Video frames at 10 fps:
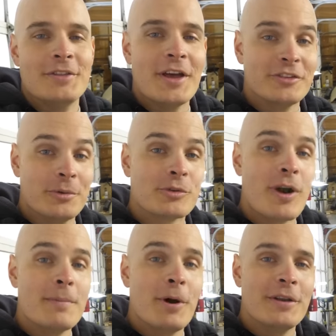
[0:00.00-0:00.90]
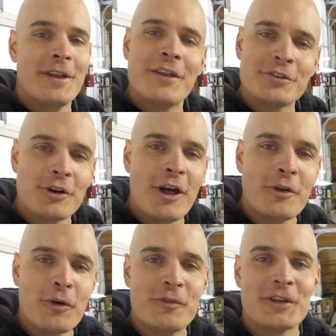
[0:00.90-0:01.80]
Hit that subscribe button and turn on
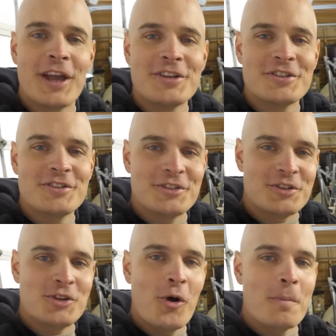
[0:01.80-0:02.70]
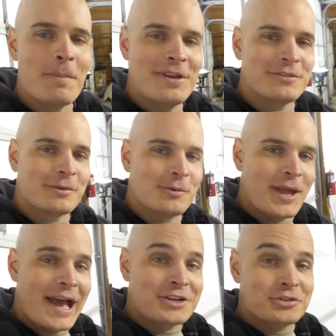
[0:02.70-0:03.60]
notifications so you don't miss when we
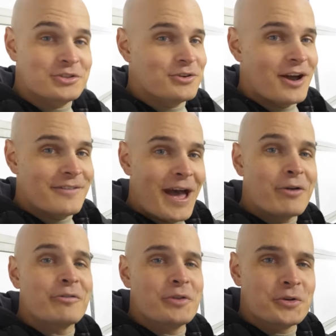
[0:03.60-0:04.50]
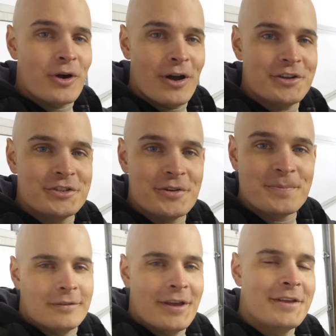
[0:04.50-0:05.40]
actually drive out of the garage.
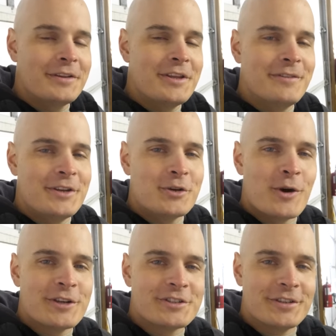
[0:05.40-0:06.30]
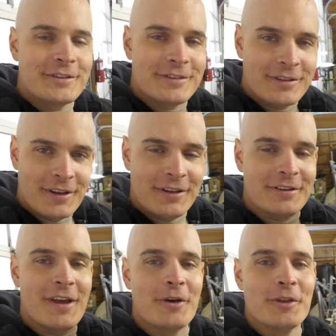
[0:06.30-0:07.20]
And leave any questions
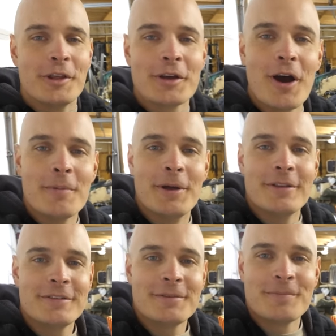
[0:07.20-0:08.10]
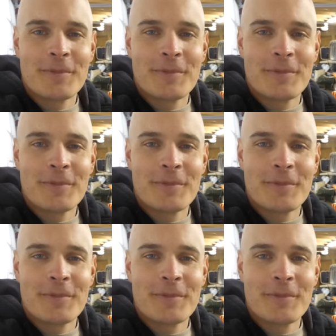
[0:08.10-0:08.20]
down in the comments.